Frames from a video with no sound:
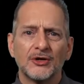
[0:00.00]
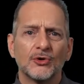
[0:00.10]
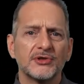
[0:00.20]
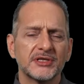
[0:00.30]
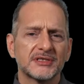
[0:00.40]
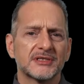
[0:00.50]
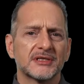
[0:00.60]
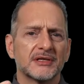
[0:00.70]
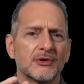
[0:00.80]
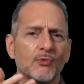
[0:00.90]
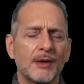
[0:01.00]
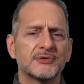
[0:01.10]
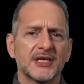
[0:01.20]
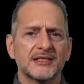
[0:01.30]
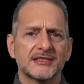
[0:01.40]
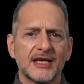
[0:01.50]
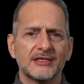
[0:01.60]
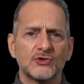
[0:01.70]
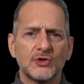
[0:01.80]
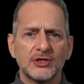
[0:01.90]
Or this website
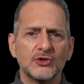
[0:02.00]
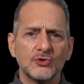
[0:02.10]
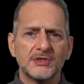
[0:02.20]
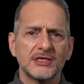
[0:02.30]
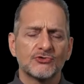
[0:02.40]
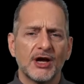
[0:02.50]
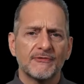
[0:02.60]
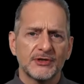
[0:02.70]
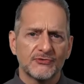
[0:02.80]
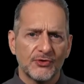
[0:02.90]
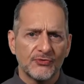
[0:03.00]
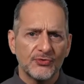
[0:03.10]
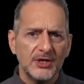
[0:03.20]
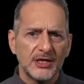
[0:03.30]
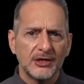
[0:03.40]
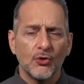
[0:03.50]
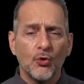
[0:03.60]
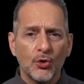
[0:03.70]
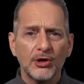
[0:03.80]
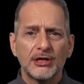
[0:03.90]
says you can use these graphics for free.
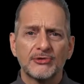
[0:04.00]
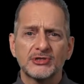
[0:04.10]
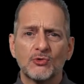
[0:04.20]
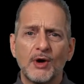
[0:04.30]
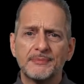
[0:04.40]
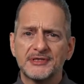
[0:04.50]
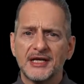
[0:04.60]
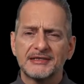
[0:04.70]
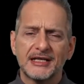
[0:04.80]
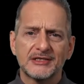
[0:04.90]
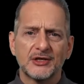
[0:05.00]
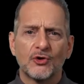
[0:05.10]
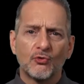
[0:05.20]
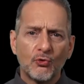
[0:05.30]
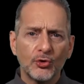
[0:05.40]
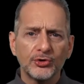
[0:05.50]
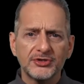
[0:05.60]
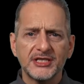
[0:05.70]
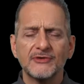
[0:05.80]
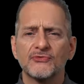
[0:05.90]
Or there's a website that's
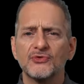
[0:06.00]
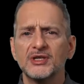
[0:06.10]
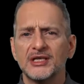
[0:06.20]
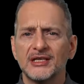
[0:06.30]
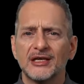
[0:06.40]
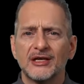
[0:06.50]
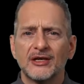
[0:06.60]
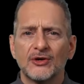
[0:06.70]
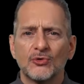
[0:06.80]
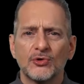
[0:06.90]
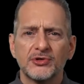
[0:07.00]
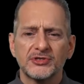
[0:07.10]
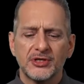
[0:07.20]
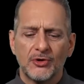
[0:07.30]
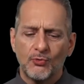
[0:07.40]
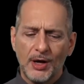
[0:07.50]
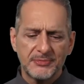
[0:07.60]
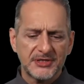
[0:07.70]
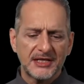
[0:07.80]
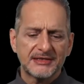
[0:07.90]
royalty free. Or there's a
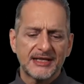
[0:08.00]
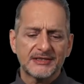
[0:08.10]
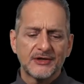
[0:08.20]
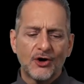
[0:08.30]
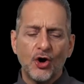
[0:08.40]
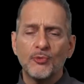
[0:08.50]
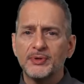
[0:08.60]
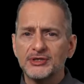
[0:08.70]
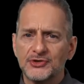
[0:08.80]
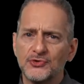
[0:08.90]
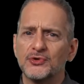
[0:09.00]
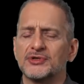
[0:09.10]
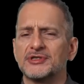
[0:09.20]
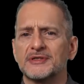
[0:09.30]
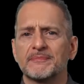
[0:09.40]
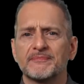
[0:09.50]
website that's open source.